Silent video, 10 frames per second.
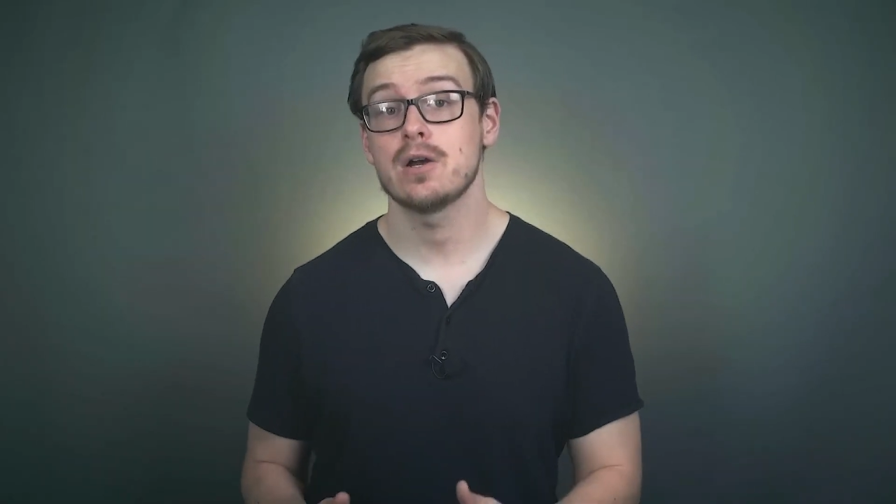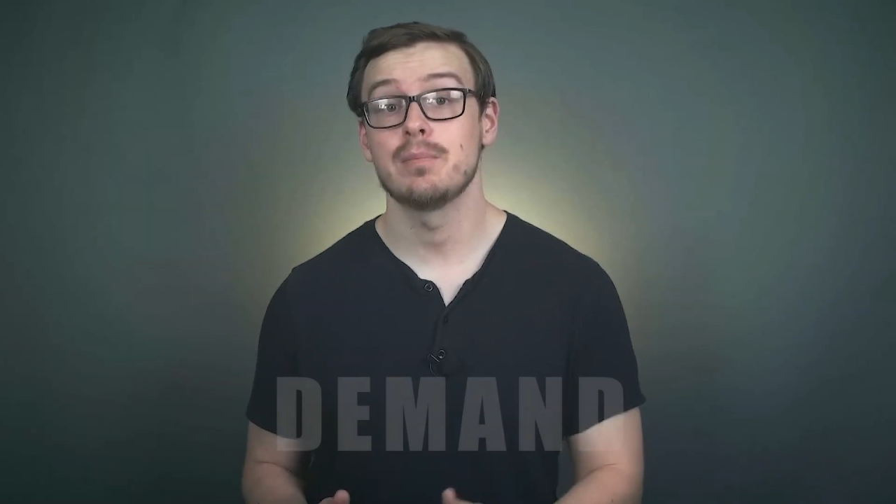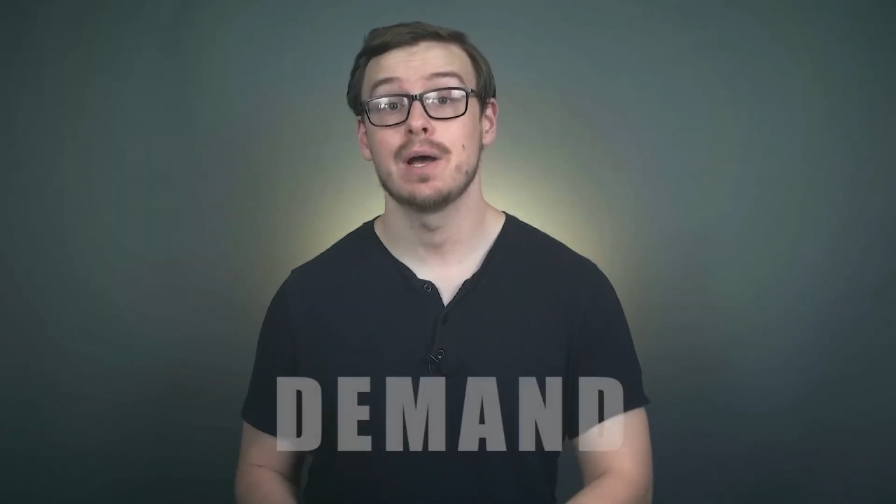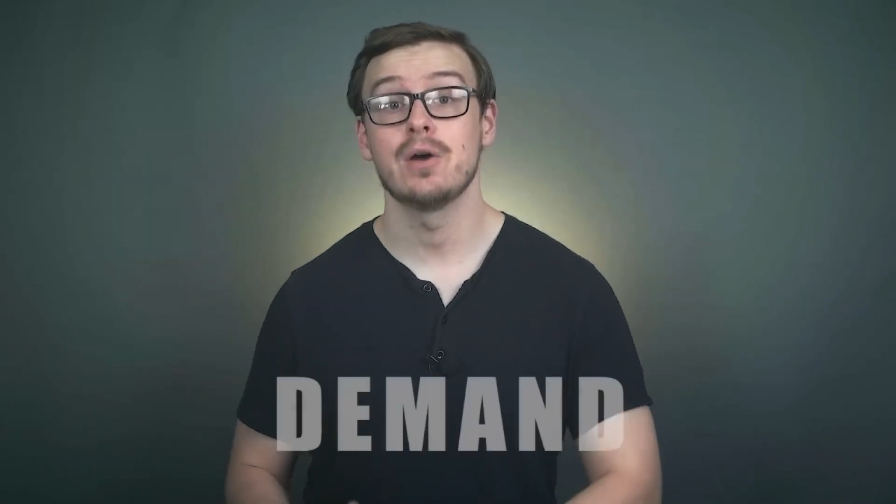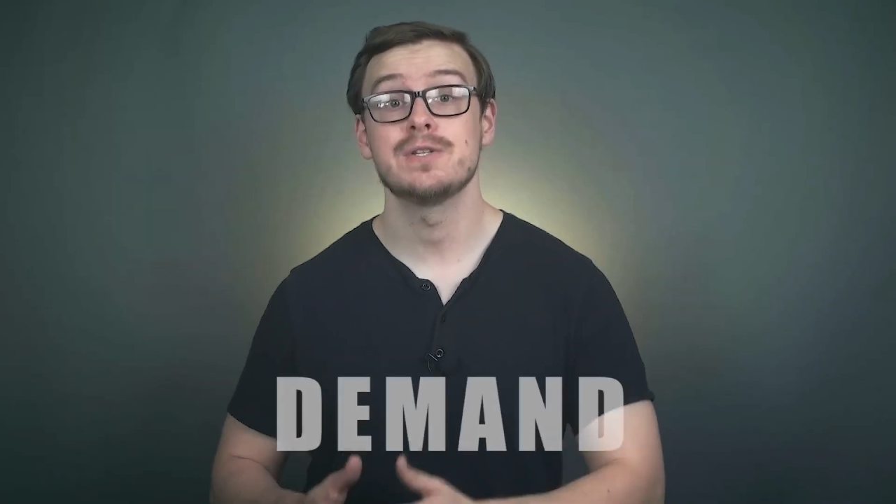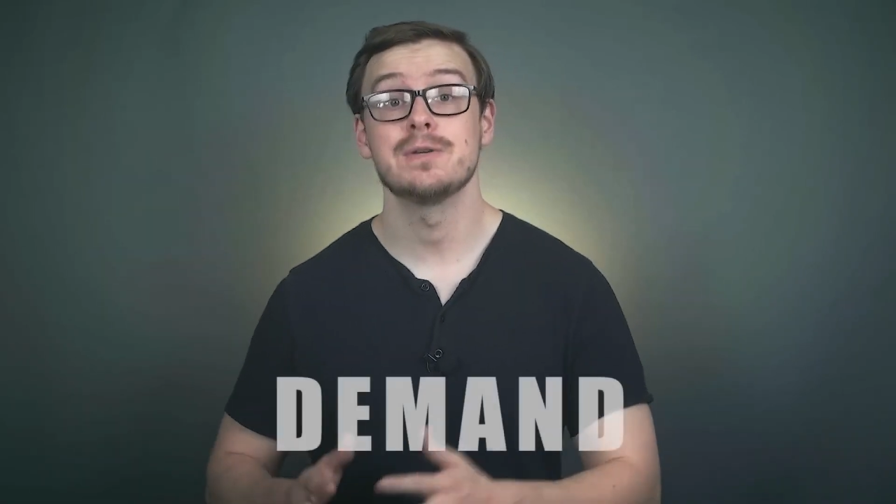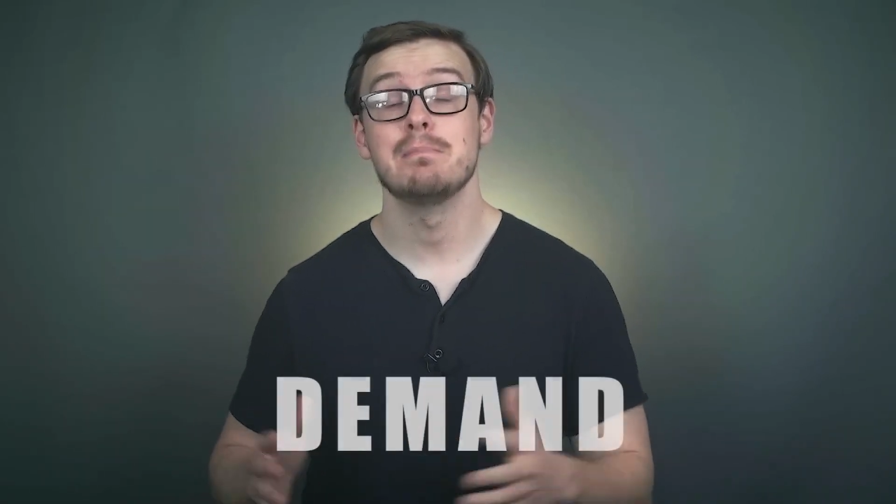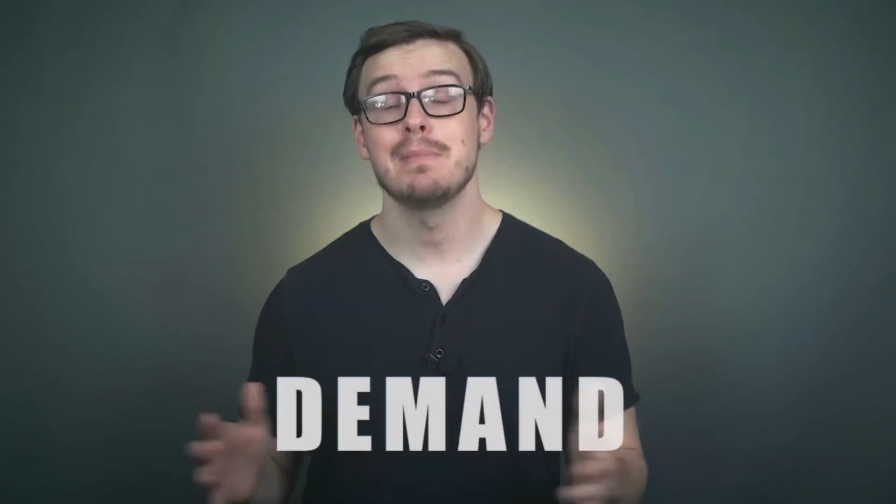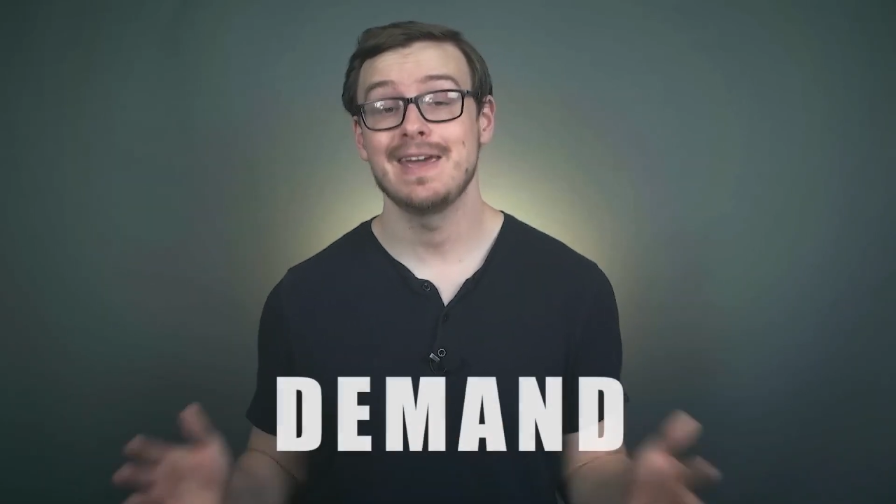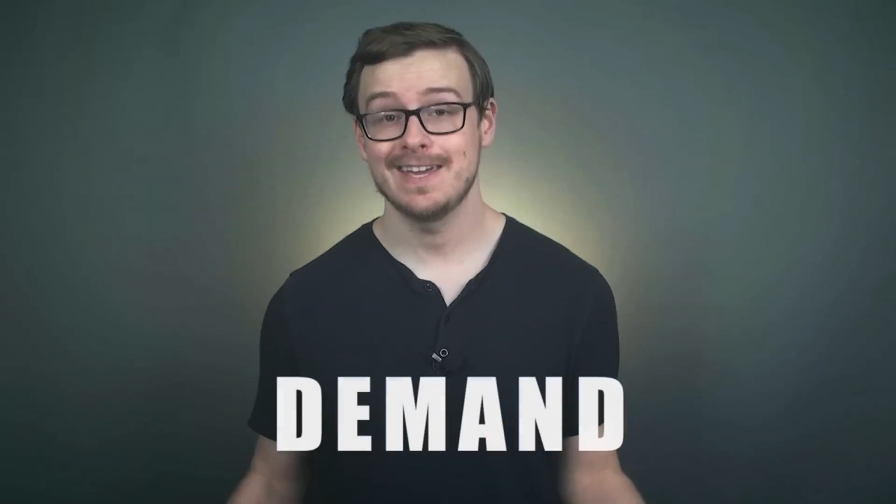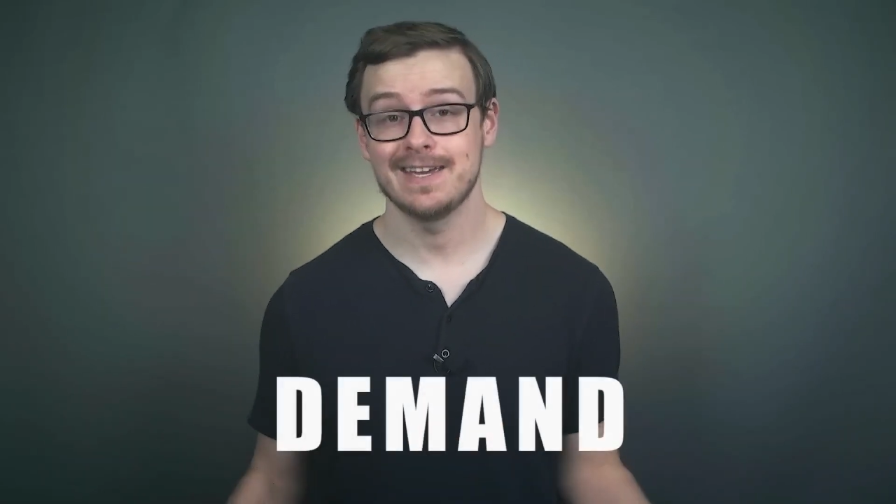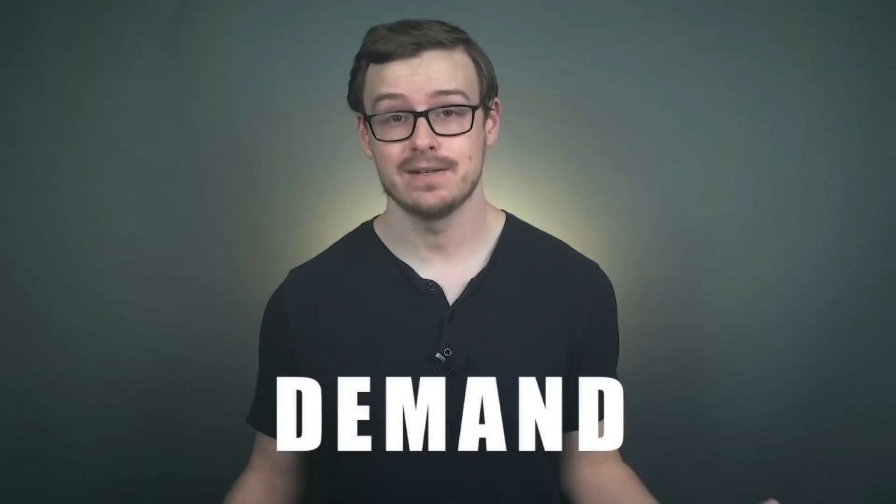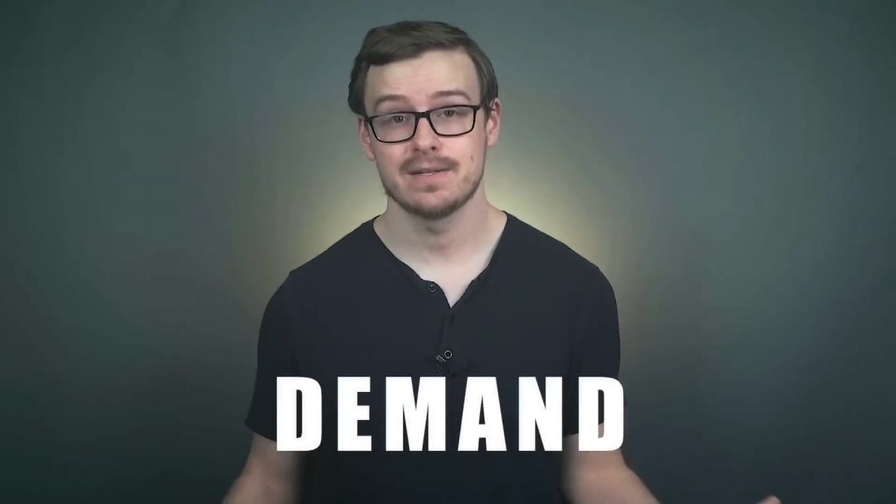about demand.